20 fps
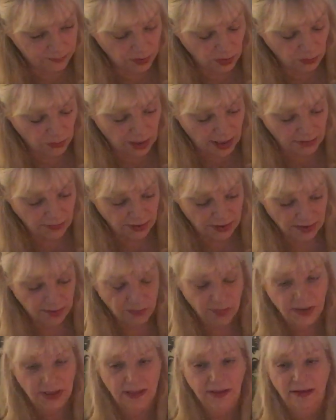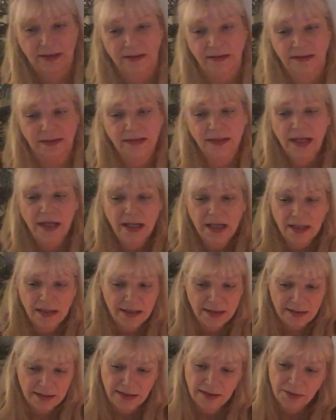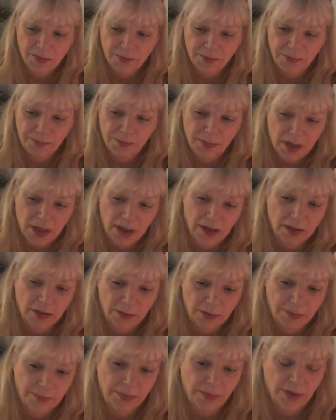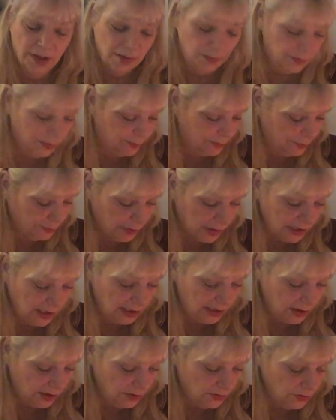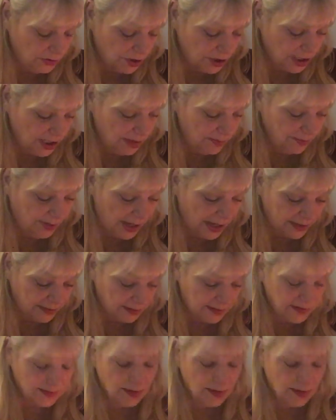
around it because this is a pretty huge impact.